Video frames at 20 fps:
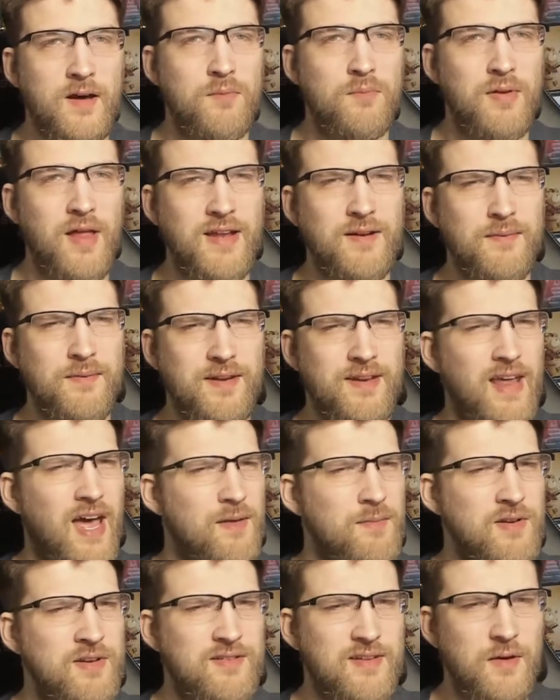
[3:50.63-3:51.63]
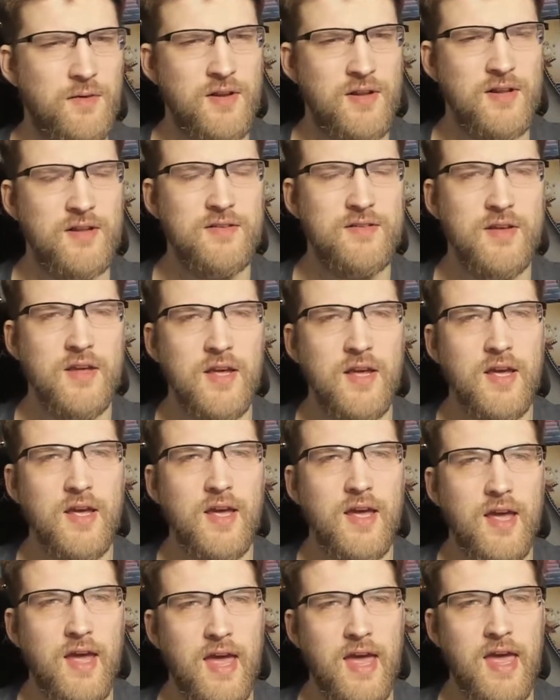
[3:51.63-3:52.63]
Platinum to diamond, is that what it is?
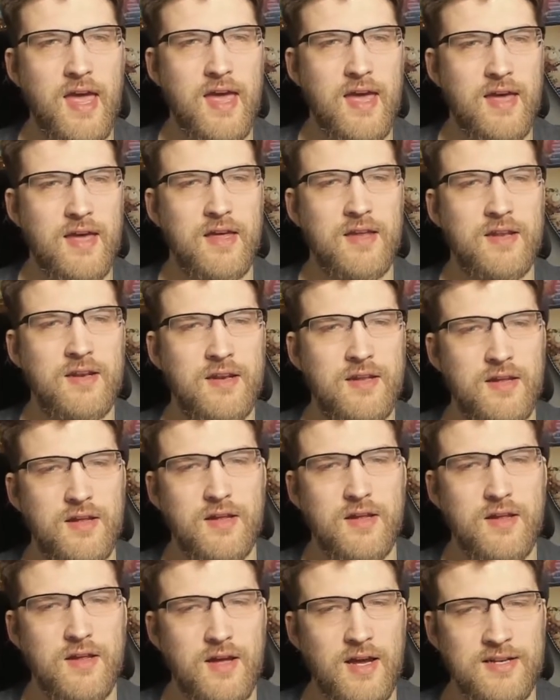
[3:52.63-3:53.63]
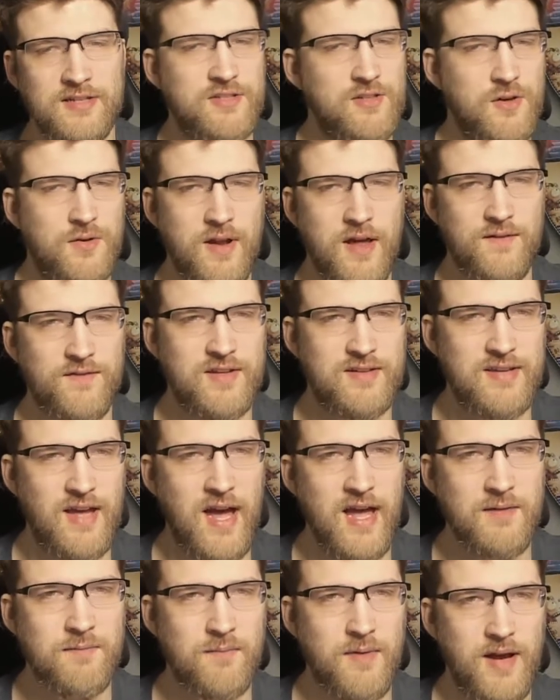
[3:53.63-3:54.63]
And I just don't have the
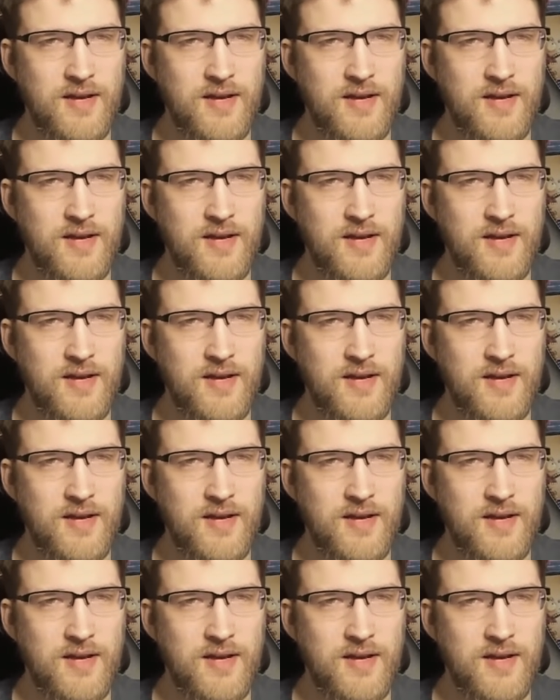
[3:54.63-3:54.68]
time.